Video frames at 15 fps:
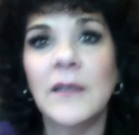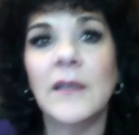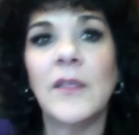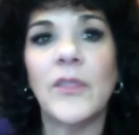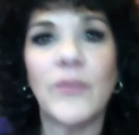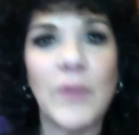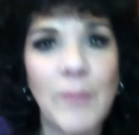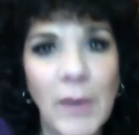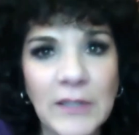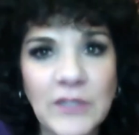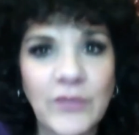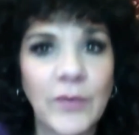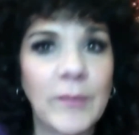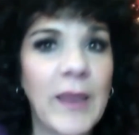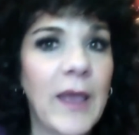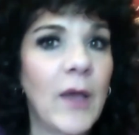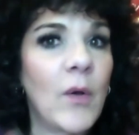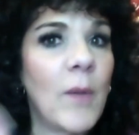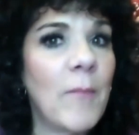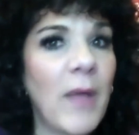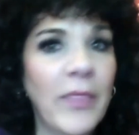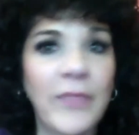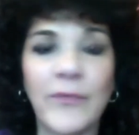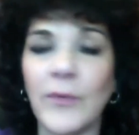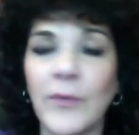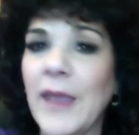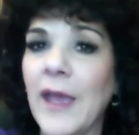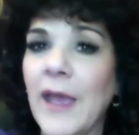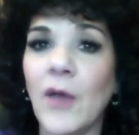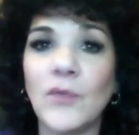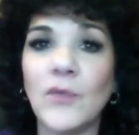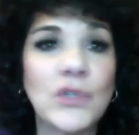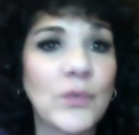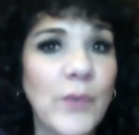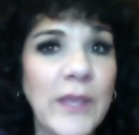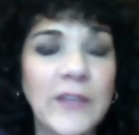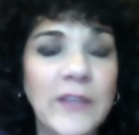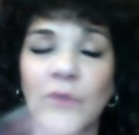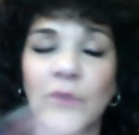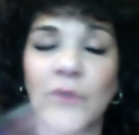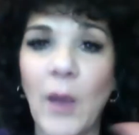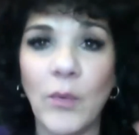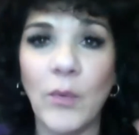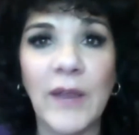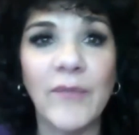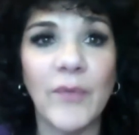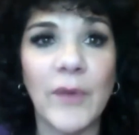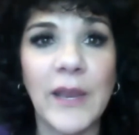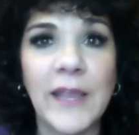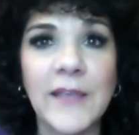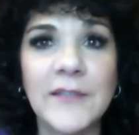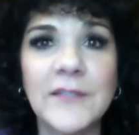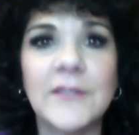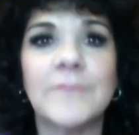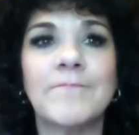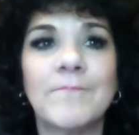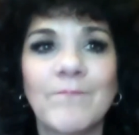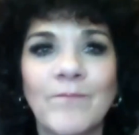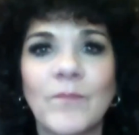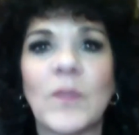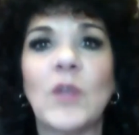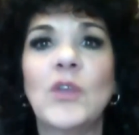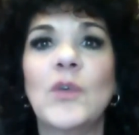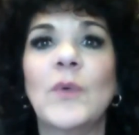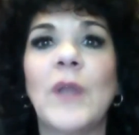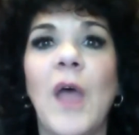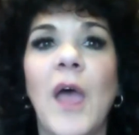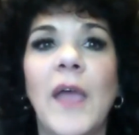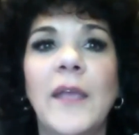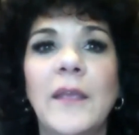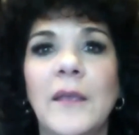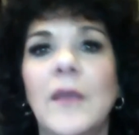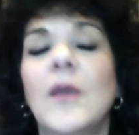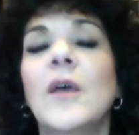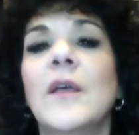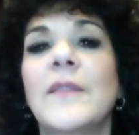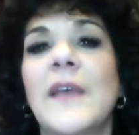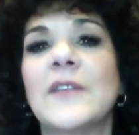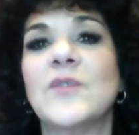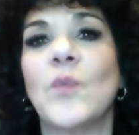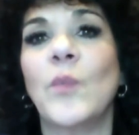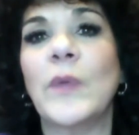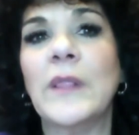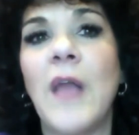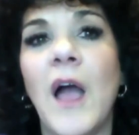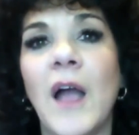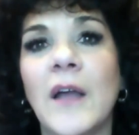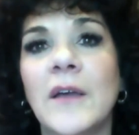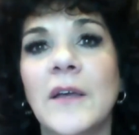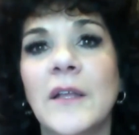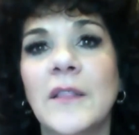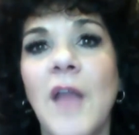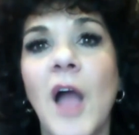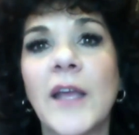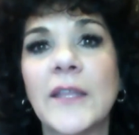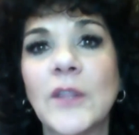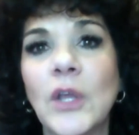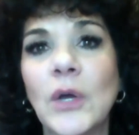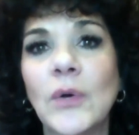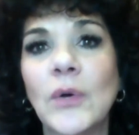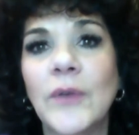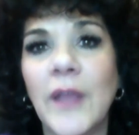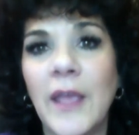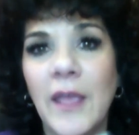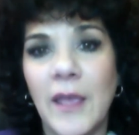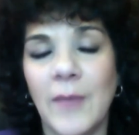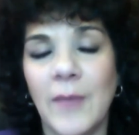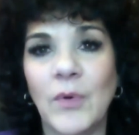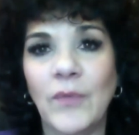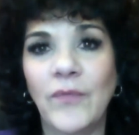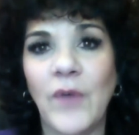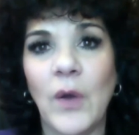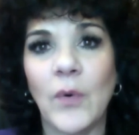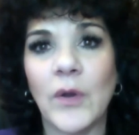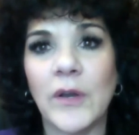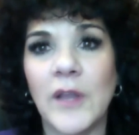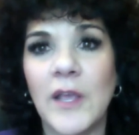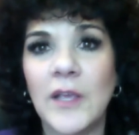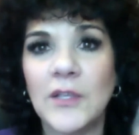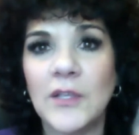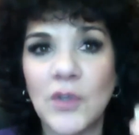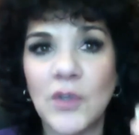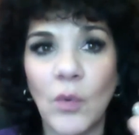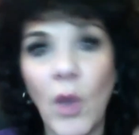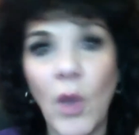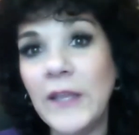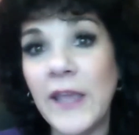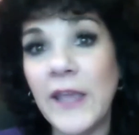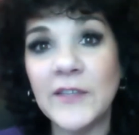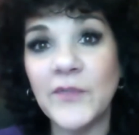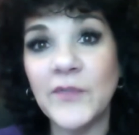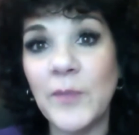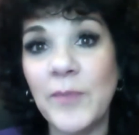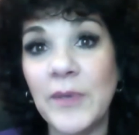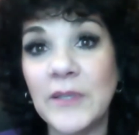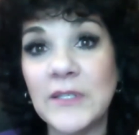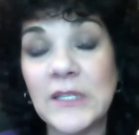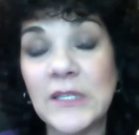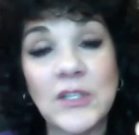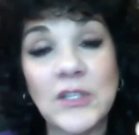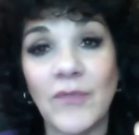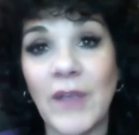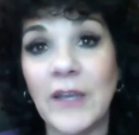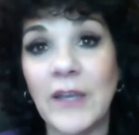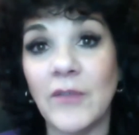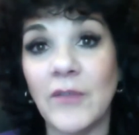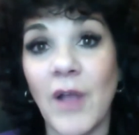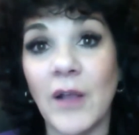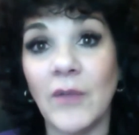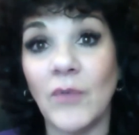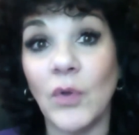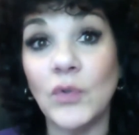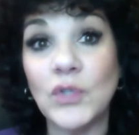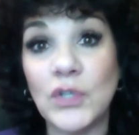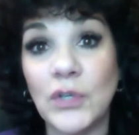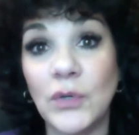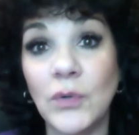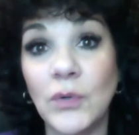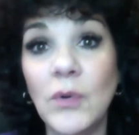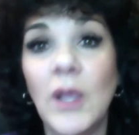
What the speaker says: 3 months from now, a month from now, 2 weeks from now, whatever it is, you and I, that's when we lock and load and move forward. So one, you ask for the business. They're ready to rock and roll. 2,